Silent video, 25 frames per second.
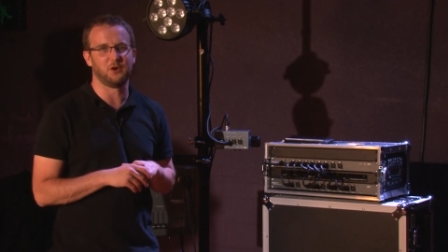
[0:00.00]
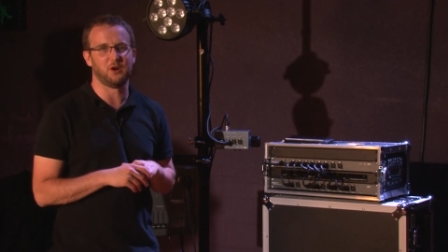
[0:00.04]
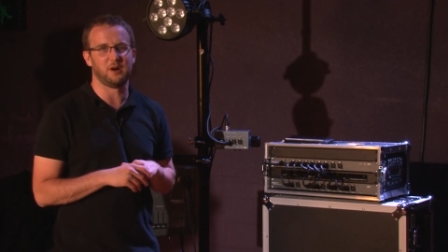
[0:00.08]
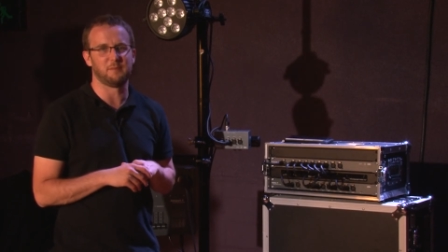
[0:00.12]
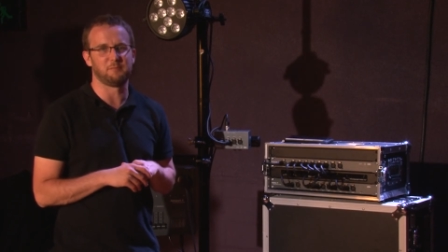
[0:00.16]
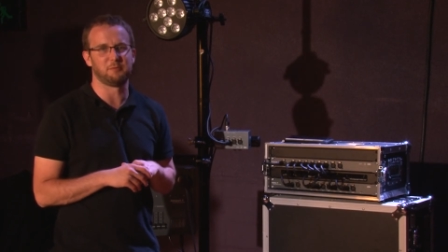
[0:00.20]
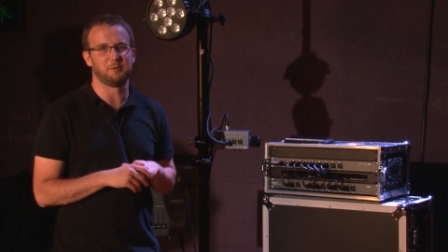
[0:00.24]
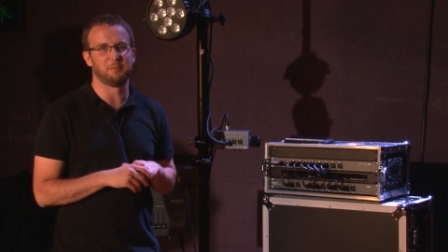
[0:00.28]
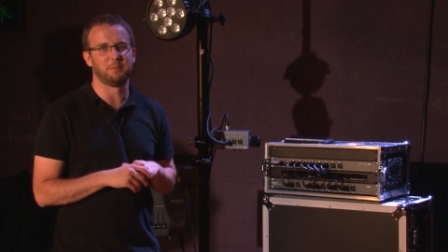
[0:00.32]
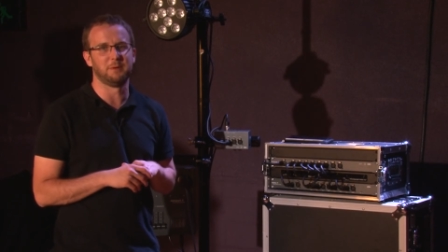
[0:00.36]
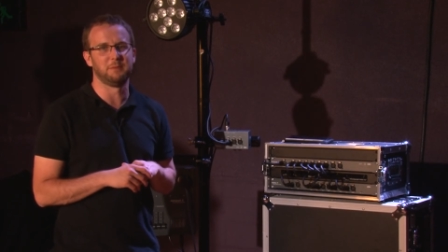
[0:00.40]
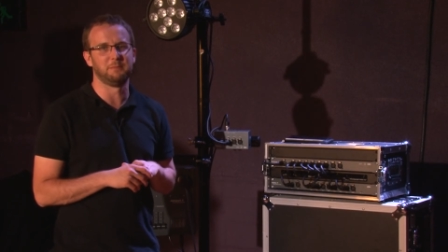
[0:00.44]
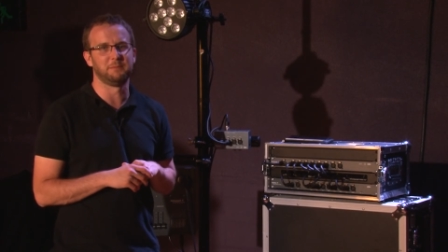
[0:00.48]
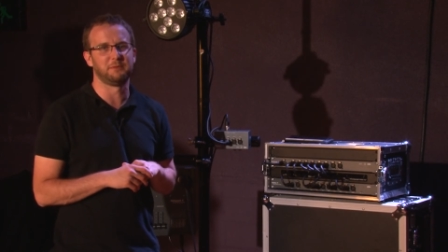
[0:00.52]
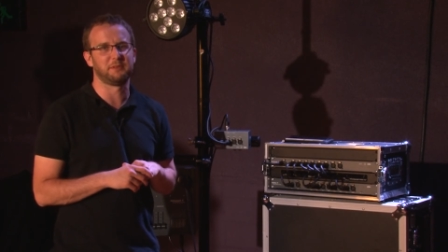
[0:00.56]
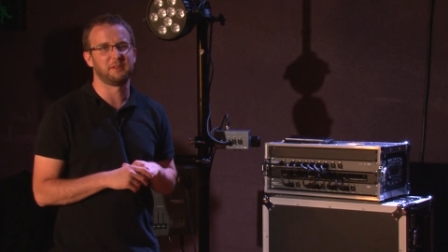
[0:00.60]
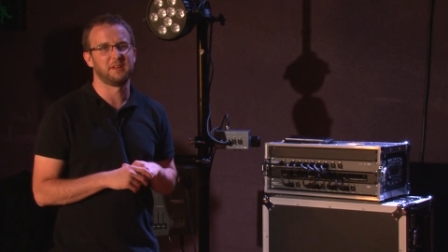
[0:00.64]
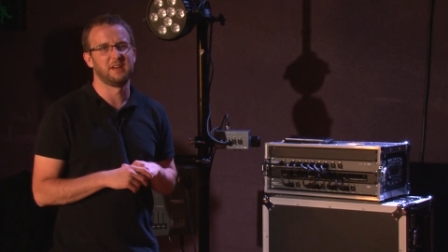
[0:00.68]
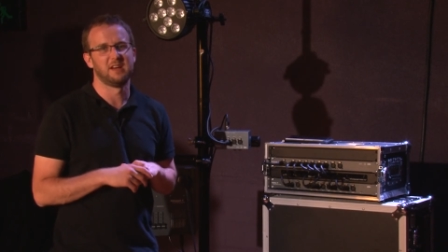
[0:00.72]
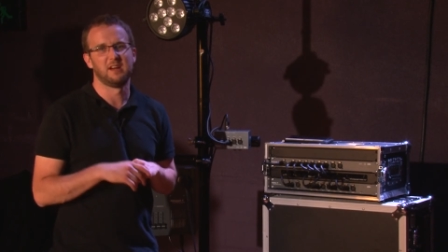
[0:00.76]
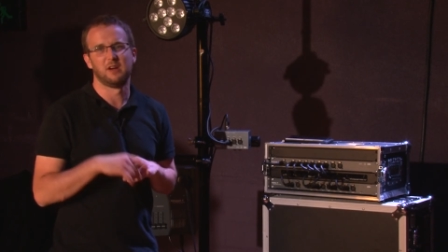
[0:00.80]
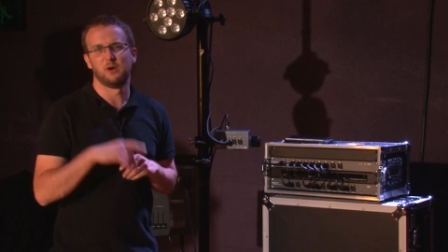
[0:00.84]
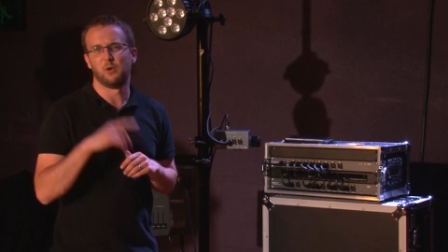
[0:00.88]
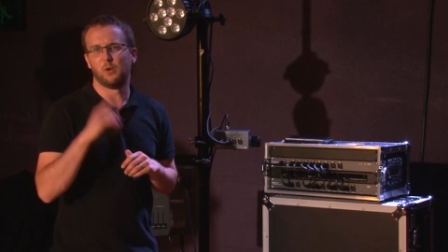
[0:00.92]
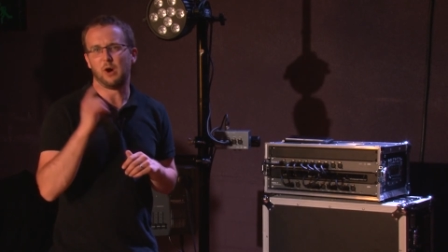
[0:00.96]
a lot of problems.
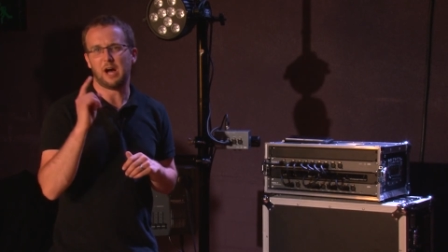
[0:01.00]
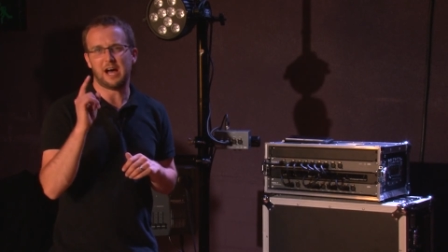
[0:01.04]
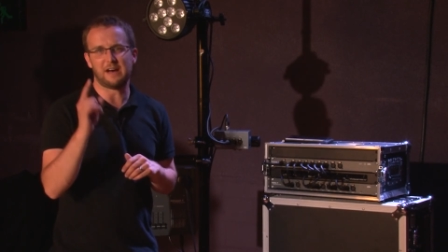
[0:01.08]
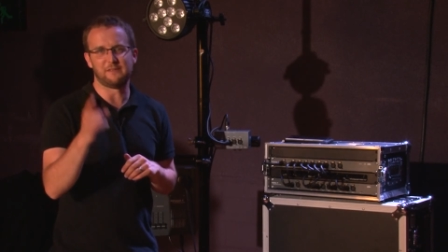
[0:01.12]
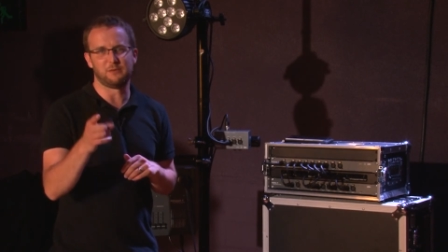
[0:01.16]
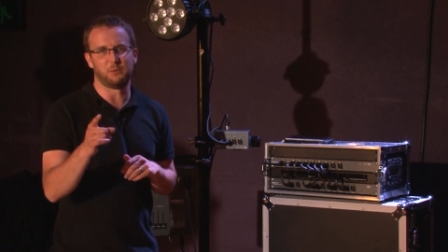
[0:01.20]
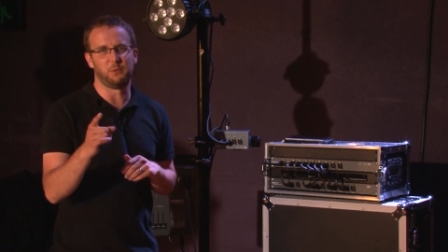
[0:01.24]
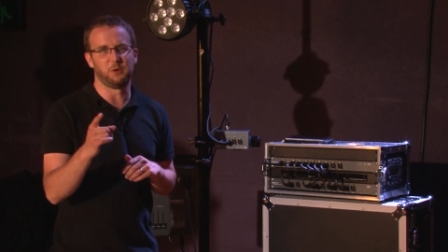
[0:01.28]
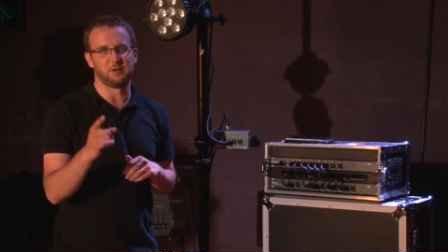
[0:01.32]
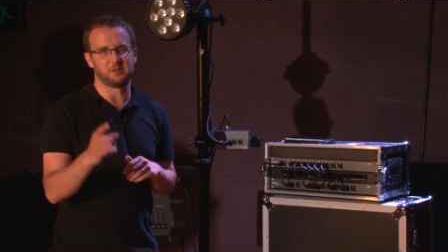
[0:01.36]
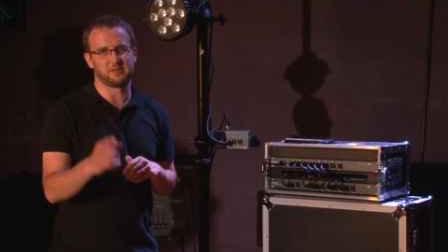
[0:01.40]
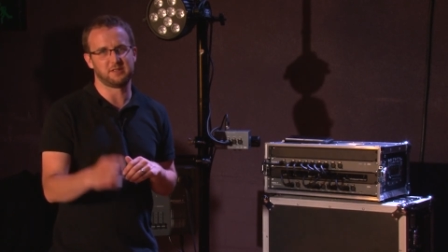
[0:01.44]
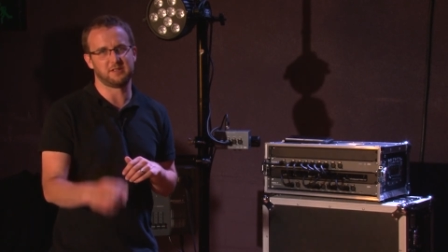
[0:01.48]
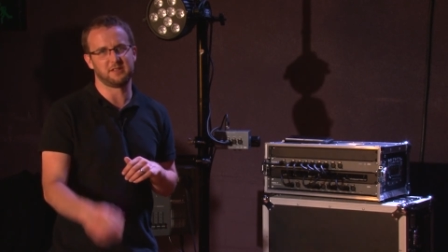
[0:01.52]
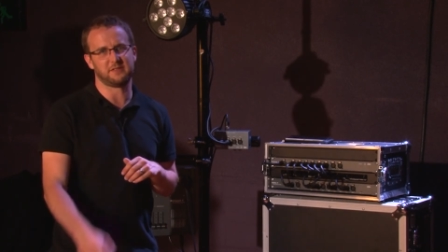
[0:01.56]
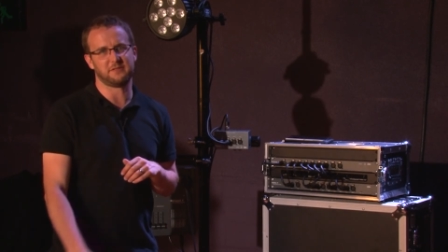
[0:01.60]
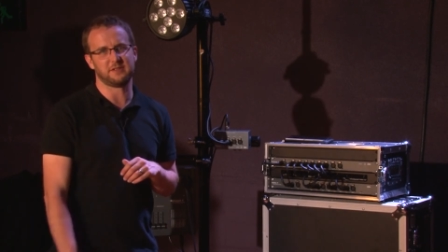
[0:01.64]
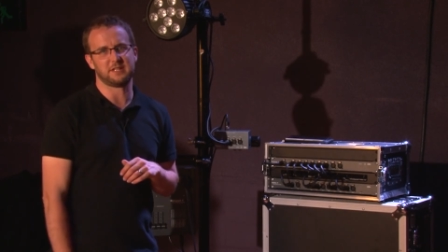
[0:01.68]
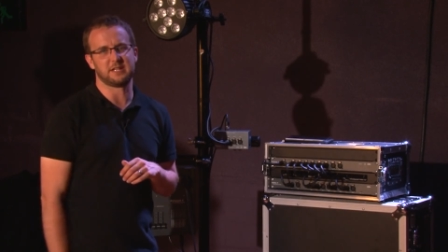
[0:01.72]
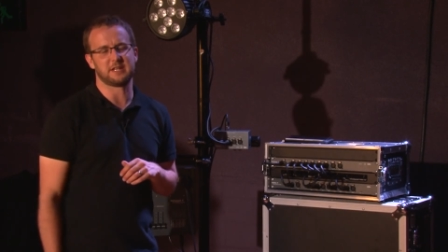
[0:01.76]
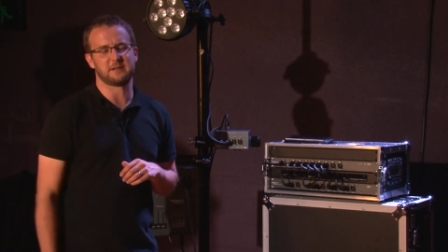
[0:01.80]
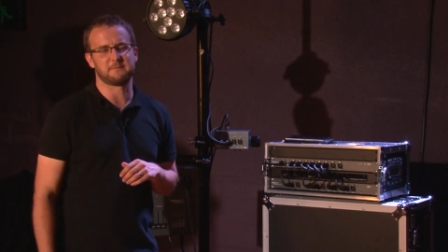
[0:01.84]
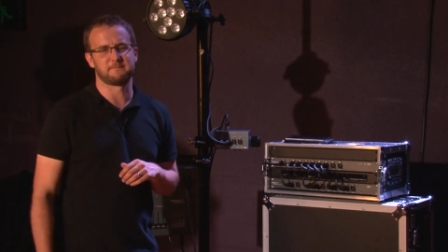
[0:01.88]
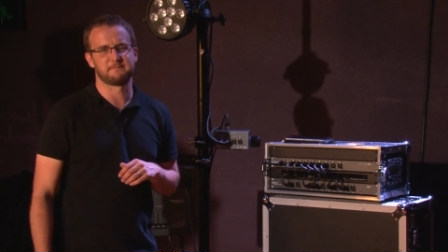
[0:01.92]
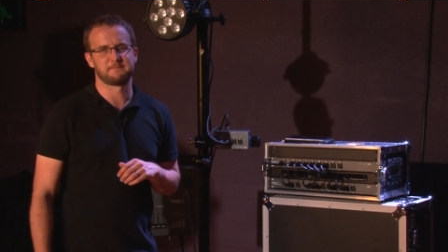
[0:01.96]
Have a watch of this
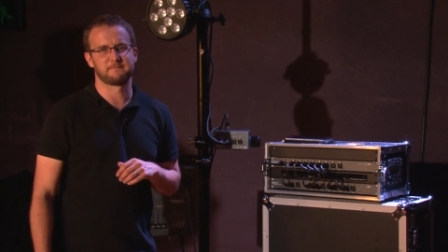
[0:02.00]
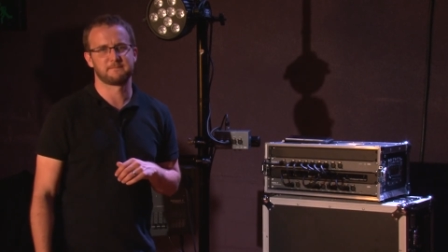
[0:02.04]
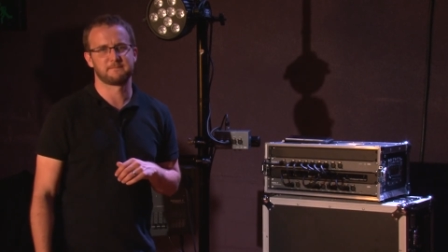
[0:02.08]
video.